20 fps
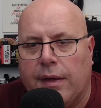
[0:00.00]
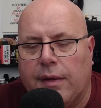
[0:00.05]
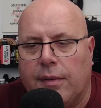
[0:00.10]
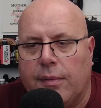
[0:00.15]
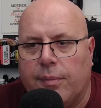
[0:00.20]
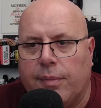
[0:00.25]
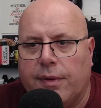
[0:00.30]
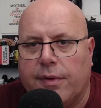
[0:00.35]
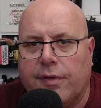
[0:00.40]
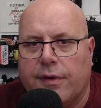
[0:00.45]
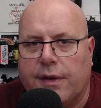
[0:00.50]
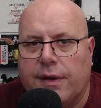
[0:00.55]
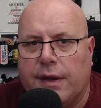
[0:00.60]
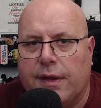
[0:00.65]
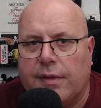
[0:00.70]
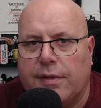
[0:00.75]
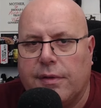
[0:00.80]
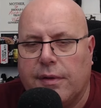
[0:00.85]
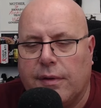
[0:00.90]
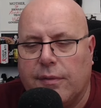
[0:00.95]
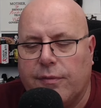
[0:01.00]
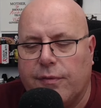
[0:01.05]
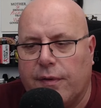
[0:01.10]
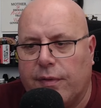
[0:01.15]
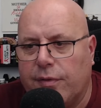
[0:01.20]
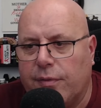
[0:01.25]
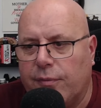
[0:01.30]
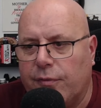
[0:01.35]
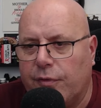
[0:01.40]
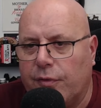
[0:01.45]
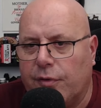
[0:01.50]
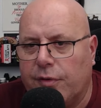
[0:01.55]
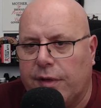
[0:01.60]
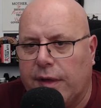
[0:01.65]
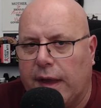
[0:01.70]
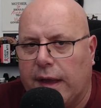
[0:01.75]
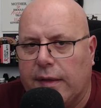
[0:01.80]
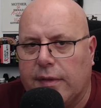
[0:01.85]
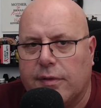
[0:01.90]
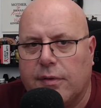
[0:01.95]
because it needs Phantom
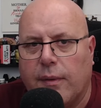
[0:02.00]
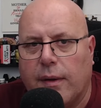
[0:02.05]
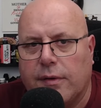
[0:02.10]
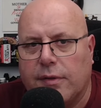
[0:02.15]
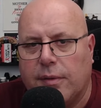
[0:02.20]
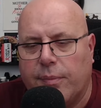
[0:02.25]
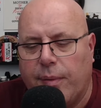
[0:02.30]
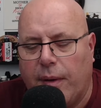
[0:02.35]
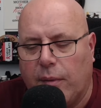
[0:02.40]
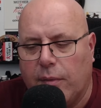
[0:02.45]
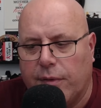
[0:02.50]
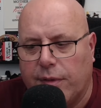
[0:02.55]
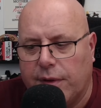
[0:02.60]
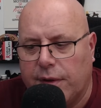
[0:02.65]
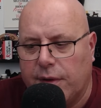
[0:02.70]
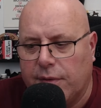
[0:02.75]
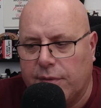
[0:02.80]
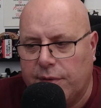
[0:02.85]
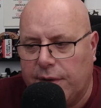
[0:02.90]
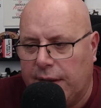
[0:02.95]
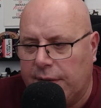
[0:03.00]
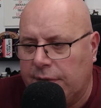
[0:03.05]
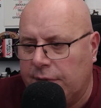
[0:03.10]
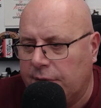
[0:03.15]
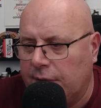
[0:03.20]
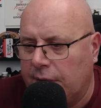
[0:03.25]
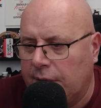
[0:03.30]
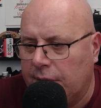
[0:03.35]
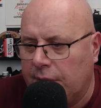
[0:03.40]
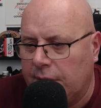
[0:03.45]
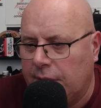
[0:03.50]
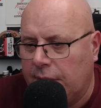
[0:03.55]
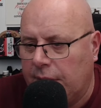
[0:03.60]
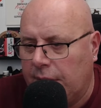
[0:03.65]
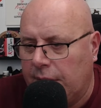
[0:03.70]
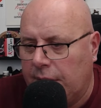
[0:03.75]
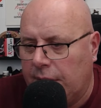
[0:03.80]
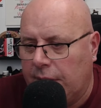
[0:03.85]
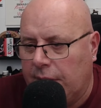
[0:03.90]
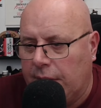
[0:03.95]
48 to actually power the condenser.
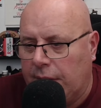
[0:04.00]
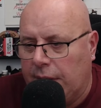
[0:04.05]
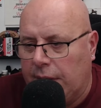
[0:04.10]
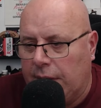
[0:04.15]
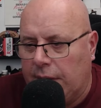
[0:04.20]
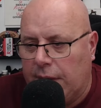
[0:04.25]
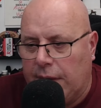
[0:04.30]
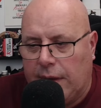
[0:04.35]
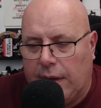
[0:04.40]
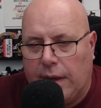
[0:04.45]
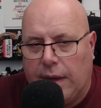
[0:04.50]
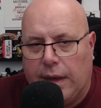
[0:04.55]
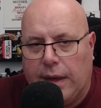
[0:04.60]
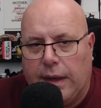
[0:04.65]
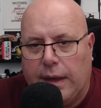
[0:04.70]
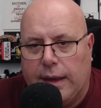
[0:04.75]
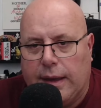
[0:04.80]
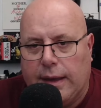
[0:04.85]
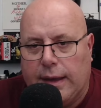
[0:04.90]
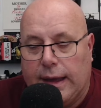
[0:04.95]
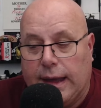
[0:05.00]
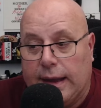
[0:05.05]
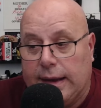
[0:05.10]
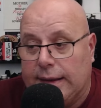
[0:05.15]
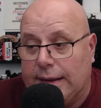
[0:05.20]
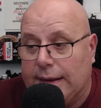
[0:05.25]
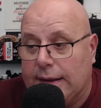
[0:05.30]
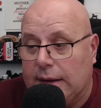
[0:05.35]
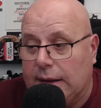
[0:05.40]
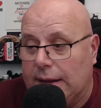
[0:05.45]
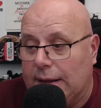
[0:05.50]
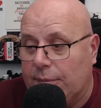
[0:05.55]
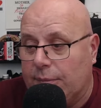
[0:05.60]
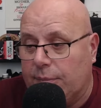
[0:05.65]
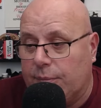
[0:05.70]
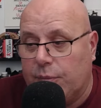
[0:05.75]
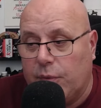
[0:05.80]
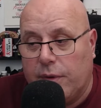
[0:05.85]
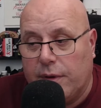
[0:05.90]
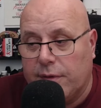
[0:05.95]
And it
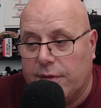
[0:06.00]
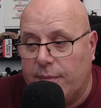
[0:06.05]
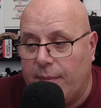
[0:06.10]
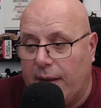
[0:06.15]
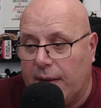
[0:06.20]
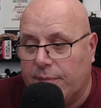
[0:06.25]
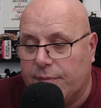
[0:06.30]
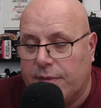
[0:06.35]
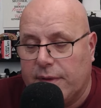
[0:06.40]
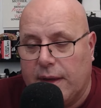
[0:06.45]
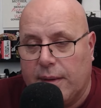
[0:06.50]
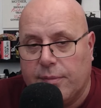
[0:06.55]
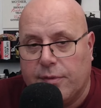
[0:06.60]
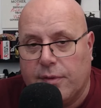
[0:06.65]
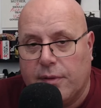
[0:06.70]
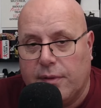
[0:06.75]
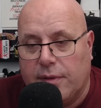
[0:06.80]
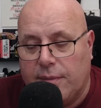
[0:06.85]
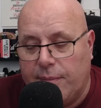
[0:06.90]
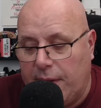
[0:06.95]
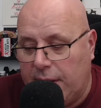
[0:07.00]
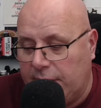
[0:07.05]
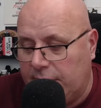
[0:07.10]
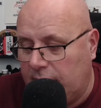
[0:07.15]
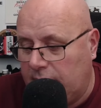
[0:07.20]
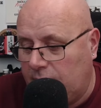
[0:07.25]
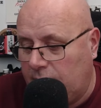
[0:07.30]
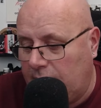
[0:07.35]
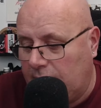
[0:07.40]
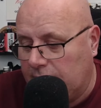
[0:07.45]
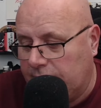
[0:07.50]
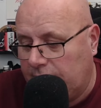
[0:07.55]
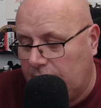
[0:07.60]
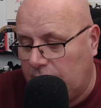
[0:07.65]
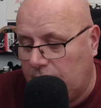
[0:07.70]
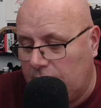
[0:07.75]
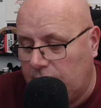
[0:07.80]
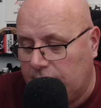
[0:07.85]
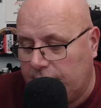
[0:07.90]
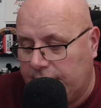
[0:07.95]
works absolutely amazingly well. So
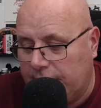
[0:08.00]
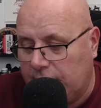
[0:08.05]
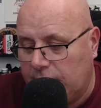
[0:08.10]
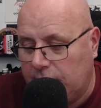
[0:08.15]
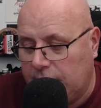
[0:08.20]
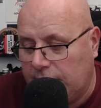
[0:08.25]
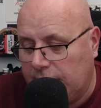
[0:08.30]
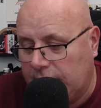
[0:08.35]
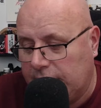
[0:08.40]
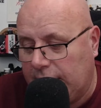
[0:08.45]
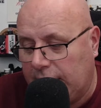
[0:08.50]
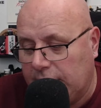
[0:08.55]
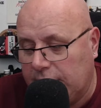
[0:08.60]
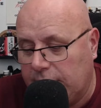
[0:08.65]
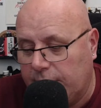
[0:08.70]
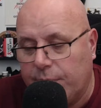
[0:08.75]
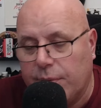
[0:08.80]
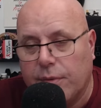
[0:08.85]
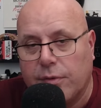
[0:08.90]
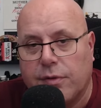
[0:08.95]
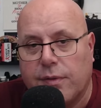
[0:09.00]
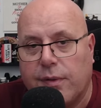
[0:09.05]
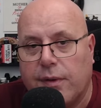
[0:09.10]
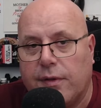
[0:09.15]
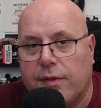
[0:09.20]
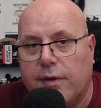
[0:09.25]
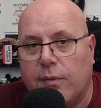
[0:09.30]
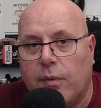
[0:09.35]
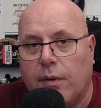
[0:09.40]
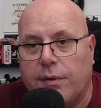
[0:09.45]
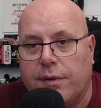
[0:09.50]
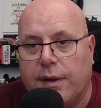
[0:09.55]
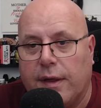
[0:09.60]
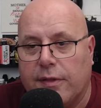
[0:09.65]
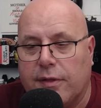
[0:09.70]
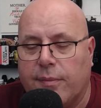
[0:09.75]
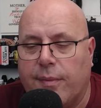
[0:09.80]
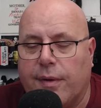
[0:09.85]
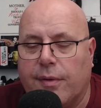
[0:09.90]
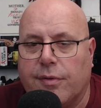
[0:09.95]
what we'll do, it actually puts 31
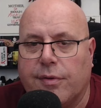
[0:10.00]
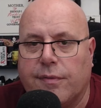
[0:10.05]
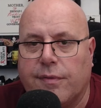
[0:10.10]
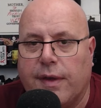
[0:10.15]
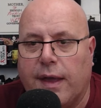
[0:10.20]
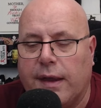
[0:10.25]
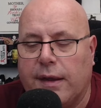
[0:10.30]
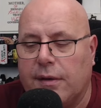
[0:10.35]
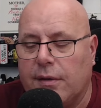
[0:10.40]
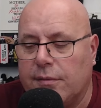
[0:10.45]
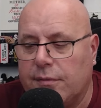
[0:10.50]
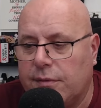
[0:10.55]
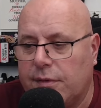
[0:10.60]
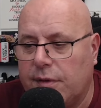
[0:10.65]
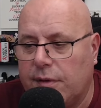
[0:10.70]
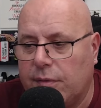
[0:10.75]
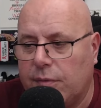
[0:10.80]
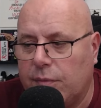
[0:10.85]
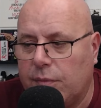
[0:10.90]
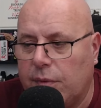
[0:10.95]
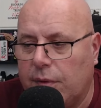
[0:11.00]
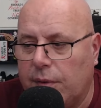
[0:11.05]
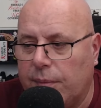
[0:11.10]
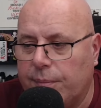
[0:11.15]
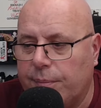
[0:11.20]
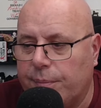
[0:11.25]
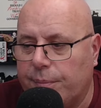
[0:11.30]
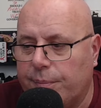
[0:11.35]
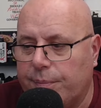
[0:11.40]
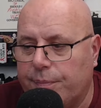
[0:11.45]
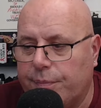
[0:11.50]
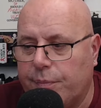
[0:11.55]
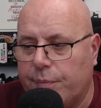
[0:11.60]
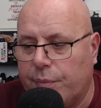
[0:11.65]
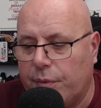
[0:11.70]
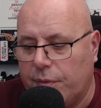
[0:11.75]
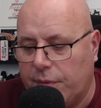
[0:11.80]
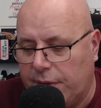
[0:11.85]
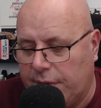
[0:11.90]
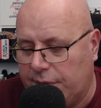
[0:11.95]
decibels of gain on to
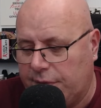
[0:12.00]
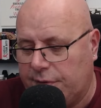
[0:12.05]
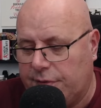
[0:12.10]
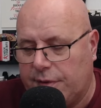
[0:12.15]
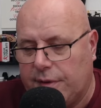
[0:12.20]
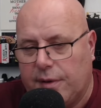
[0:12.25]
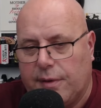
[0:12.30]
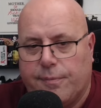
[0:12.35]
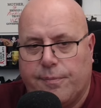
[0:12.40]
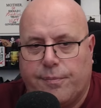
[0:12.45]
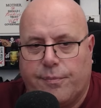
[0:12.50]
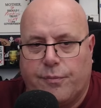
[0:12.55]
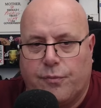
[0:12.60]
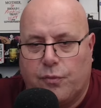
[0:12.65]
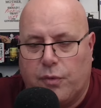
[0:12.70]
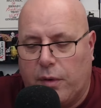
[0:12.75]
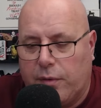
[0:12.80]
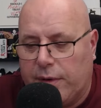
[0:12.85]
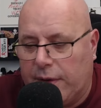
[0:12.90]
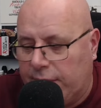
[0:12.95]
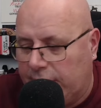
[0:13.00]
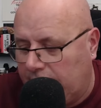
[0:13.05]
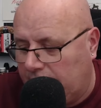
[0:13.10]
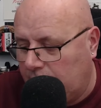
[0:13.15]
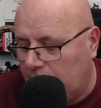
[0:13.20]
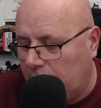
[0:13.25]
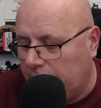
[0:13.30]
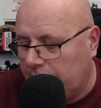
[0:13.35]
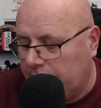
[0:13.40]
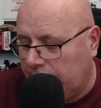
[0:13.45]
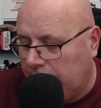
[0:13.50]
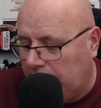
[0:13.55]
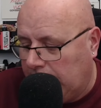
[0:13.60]
put this Rode NT1 on.